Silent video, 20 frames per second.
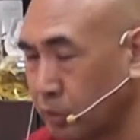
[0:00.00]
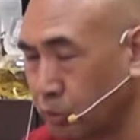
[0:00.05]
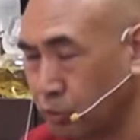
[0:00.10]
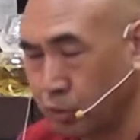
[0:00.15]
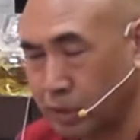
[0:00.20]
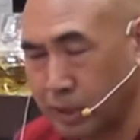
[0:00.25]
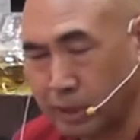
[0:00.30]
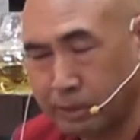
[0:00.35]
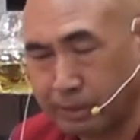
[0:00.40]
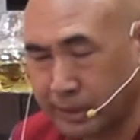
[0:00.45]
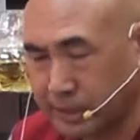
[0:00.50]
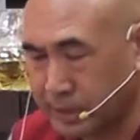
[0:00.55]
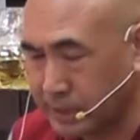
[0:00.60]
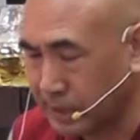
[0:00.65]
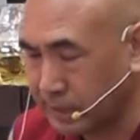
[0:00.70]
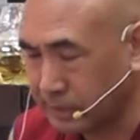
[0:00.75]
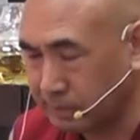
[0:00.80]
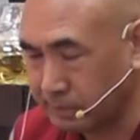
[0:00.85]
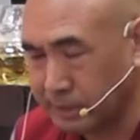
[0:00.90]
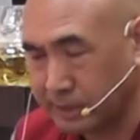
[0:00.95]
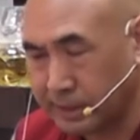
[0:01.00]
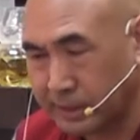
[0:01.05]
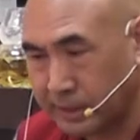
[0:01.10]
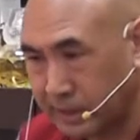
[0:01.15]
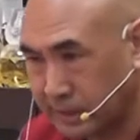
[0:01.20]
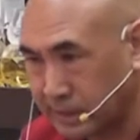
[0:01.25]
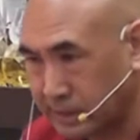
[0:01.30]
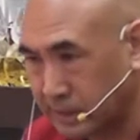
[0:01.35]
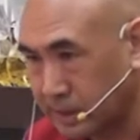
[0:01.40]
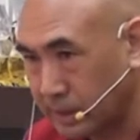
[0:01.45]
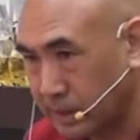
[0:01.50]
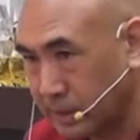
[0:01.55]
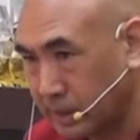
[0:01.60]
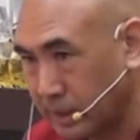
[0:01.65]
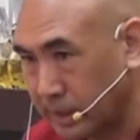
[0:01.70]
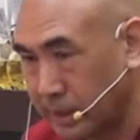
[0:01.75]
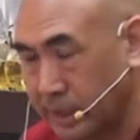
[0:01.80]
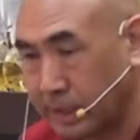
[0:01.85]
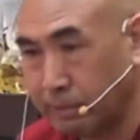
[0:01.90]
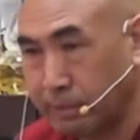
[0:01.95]
Do you have attachment? Yes,
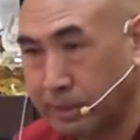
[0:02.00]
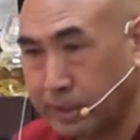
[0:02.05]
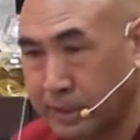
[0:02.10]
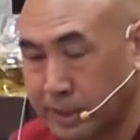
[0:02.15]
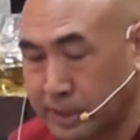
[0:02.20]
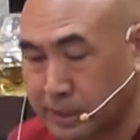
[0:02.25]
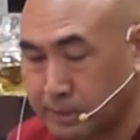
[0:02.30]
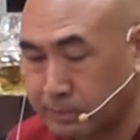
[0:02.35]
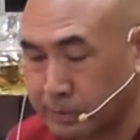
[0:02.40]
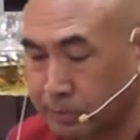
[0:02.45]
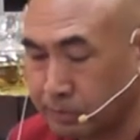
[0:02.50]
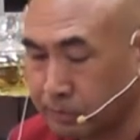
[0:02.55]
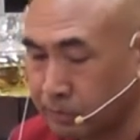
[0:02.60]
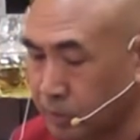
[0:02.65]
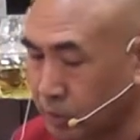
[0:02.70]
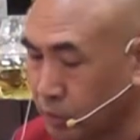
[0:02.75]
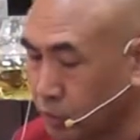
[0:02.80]
I have attachment.